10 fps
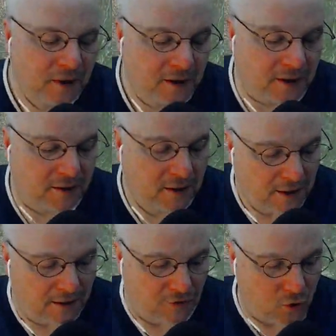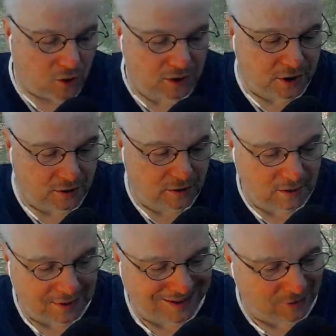Now, of course,
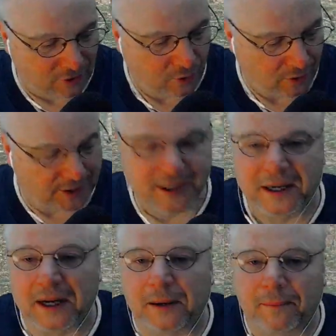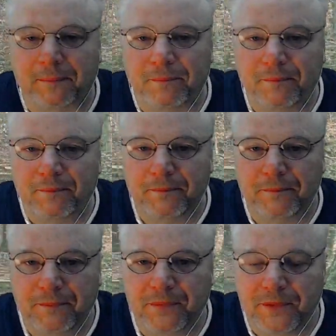I don't really want to take up
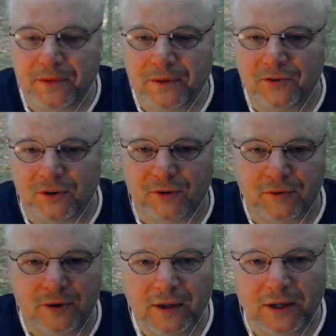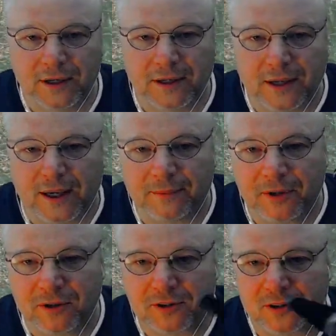the drone at night because the